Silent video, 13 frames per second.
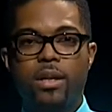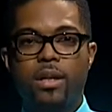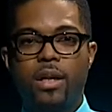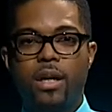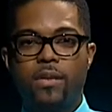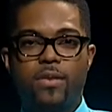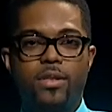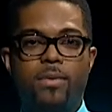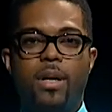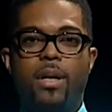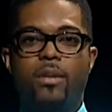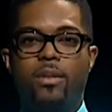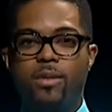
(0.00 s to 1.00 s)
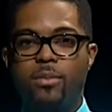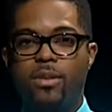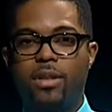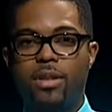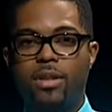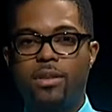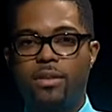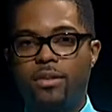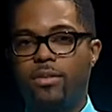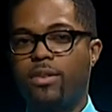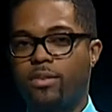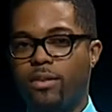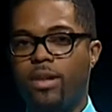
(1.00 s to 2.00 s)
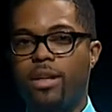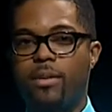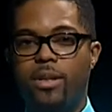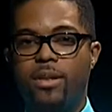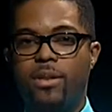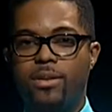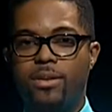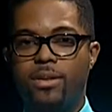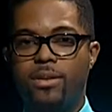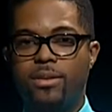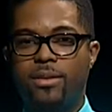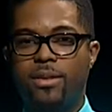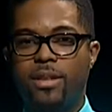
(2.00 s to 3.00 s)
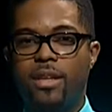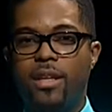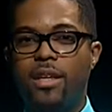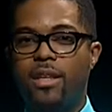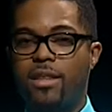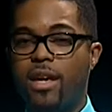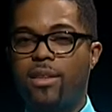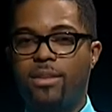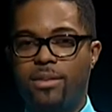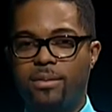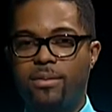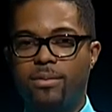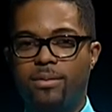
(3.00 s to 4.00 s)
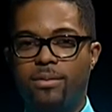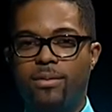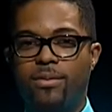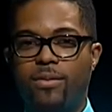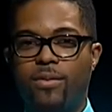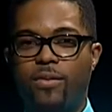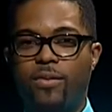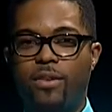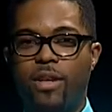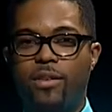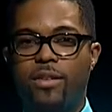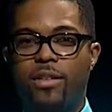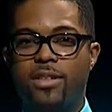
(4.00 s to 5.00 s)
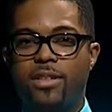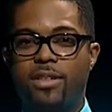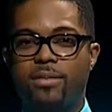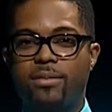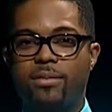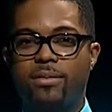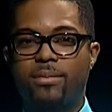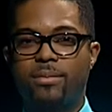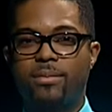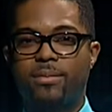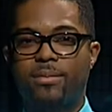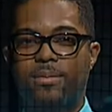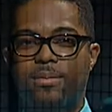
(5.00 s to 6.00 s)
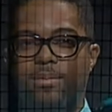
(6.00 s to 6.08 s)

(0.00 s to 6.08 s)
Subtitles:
And if you see me out in the community, feel free to let me know too. Thank you for another edition.